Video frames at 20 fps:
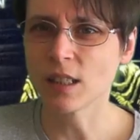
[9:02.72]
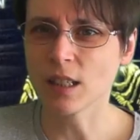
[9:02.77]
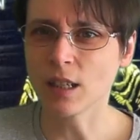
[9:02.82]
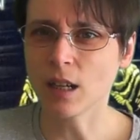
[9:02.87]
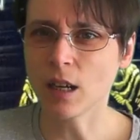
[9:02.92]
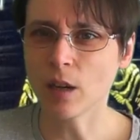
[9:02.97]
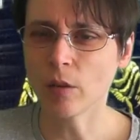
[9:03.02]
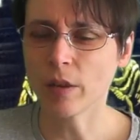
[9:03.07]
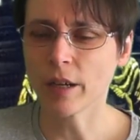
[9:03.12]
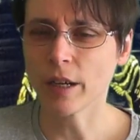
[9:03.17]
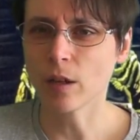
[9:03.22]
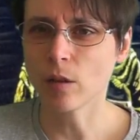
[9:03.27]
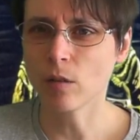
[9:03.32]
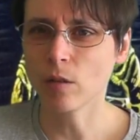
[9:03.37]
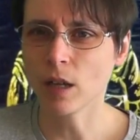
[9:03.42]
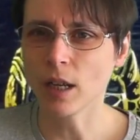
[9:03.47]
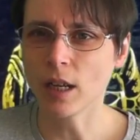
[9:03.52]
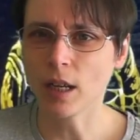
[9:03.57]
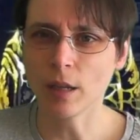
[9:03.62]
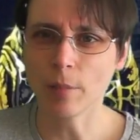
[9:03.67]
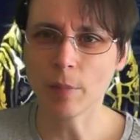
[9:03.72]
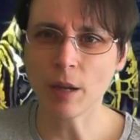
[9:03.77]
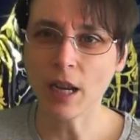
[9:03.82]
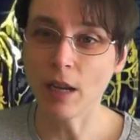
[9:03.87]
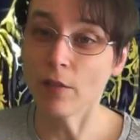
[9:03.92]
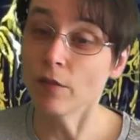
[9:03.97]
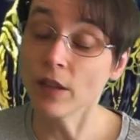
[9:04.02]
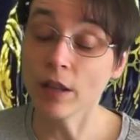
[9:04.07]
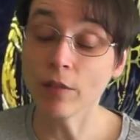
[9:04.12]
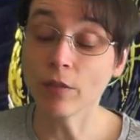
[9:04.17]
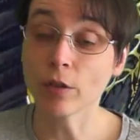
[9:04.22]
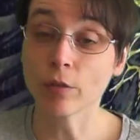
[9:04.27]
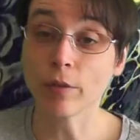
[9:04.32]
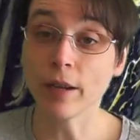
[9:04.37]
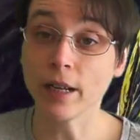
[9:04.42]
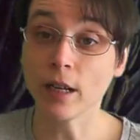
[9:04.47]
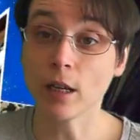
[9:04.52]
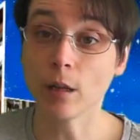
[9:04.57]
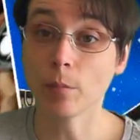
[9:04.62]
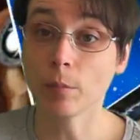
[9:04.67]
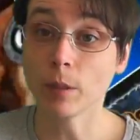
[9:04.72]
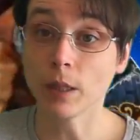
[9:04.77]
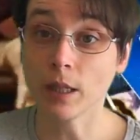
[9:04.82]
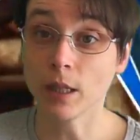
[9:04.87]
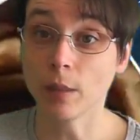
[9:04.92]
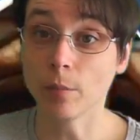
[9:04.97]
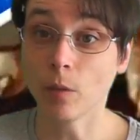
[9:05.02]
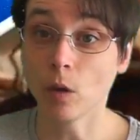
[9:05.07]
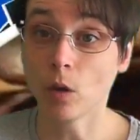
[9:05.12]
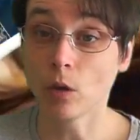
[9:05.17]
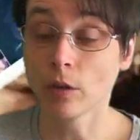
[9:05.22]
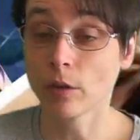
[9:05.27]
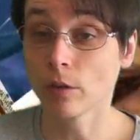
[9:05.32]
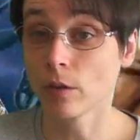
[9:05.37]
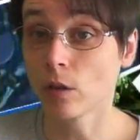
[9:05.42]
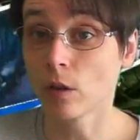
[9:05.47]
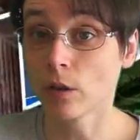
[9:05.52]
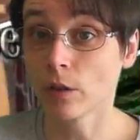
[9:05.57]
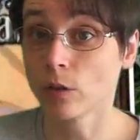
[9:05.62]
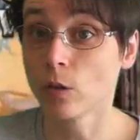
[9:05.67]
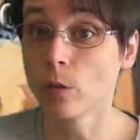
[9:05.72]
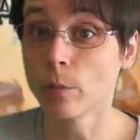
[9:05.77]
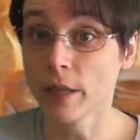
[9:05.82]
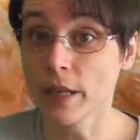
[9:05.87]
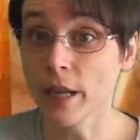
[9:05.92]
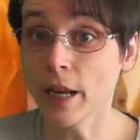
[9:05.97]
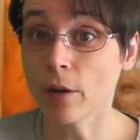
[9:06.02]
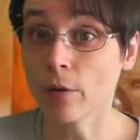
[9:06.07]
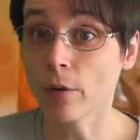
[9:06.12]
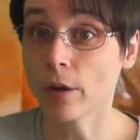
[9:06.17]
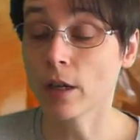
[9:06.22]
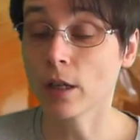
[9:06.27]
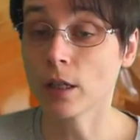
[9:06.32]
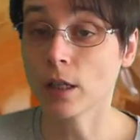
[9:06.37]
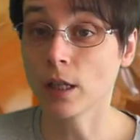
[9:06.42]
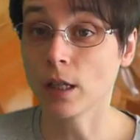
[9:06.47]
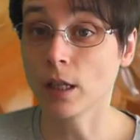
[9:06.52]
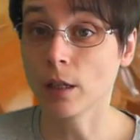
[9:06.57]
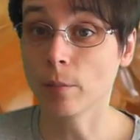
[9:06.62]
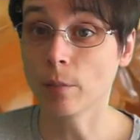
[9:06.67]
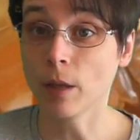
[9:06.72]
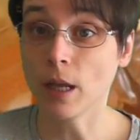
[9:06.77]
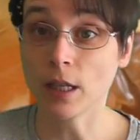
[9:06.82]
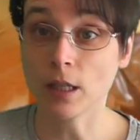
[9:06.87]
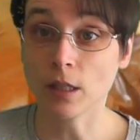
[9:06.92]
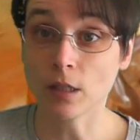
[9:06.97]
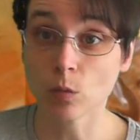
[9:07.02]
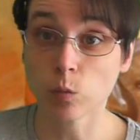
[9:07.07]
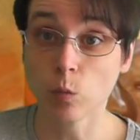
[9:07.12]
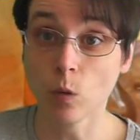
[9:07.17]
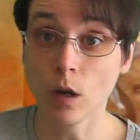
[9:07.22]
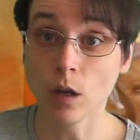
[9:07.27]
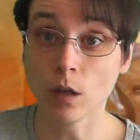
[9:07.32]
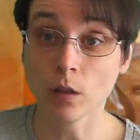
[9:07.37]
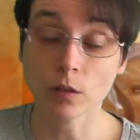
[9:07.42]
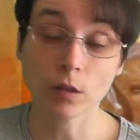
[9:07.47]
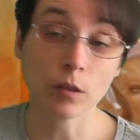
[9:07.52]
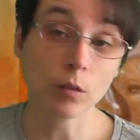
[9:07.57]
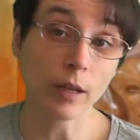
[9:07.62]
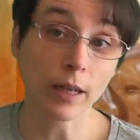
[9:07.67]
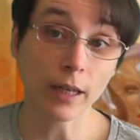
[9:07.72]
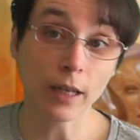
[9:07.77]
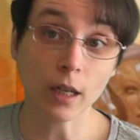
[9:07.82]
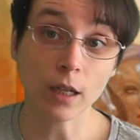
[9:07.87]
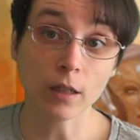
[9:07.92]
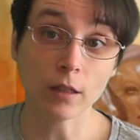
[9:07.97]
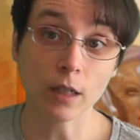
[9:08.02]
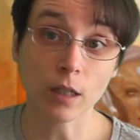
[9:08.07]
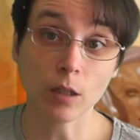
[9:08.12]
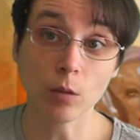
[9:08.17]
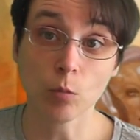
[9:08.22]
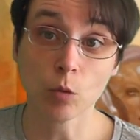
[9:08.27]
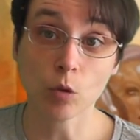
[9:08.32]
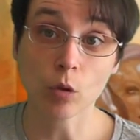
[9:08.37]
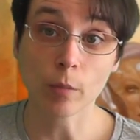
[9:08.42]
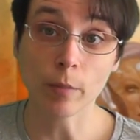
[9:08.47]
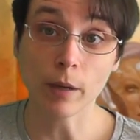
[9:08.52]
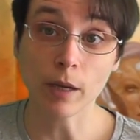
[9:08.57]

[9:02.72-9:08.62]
scenario. I have never read up on Numenera and its world, so I can't tell you more